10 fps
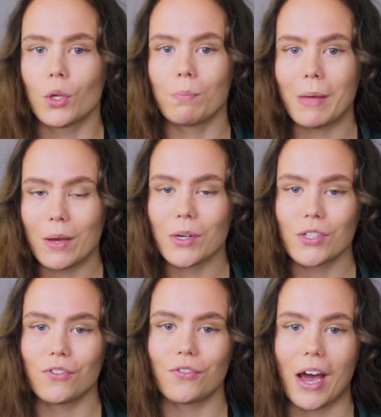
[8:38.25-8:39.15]
You may want
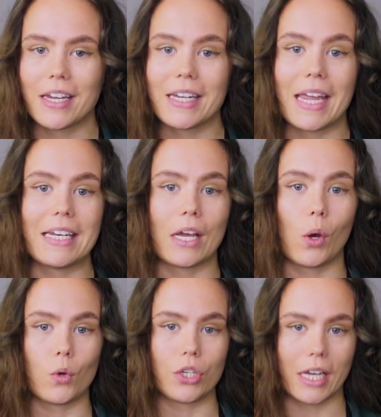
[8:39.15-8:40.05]
to find a
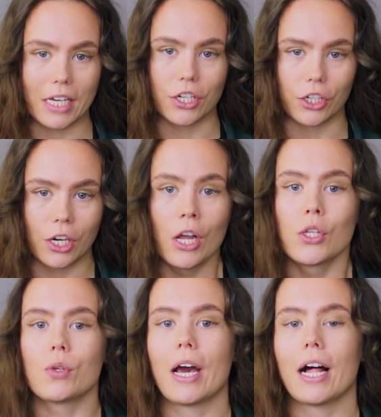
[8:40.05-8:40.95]
negotiator
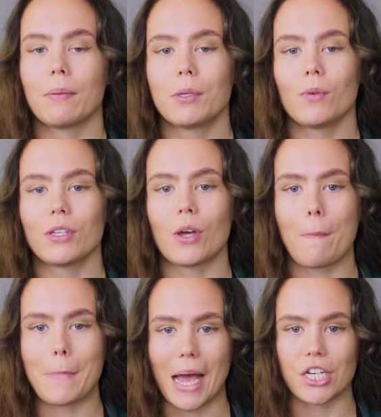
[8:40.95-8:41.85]
to help you with
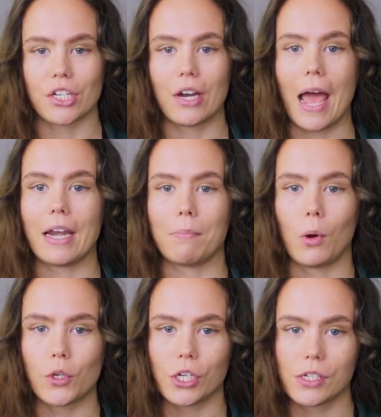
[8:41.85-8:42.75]
compassion and
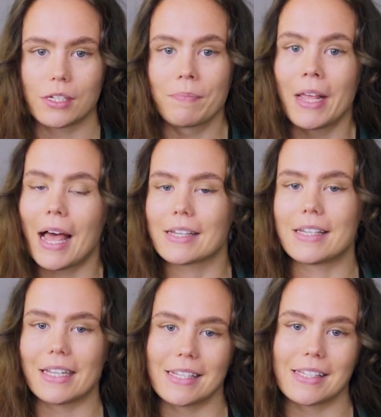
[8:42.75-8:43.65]
emotions, as
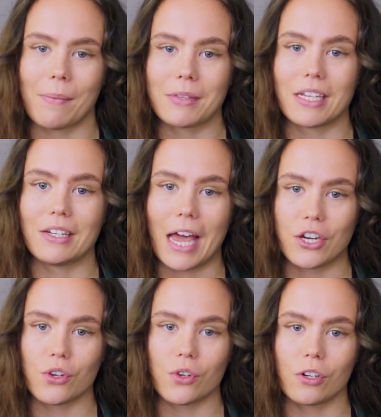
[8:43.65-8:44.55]
that is something
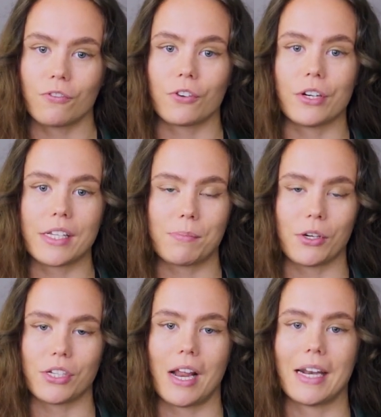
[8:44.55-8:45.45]
natural for this
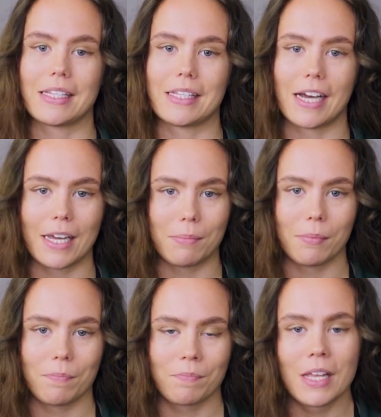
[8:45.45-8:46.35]
personality type.
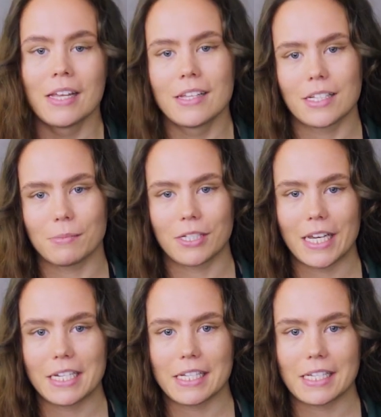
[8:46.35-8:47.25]

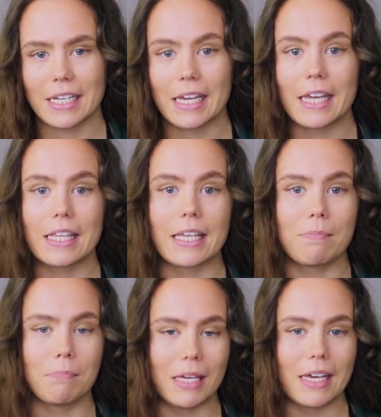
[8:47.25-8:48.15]
Simultaneously, it
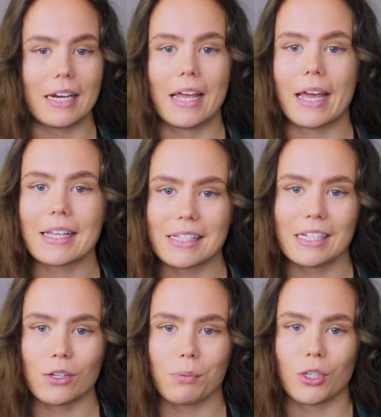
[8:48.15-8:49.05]
can be an
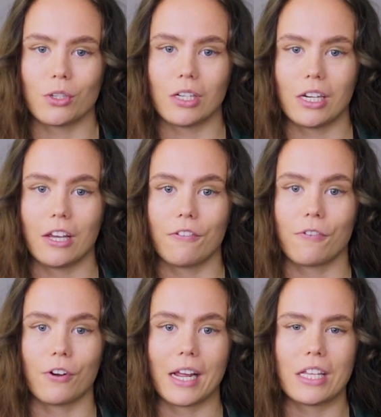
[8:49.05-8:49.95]
excellent opportunity
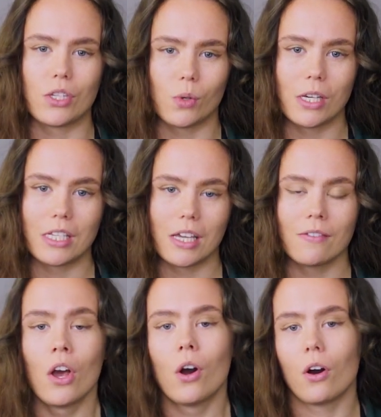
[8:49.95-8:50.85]
for the intuitive,
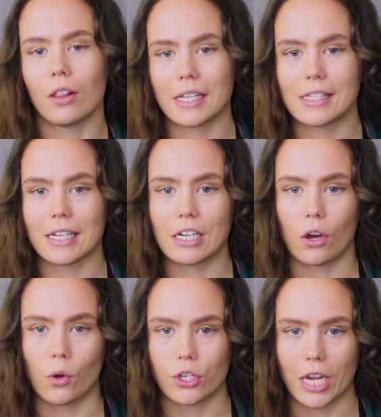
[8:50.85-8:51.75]
holistic
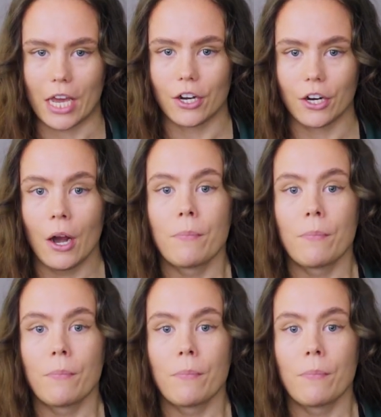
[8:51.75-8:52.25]
negotiator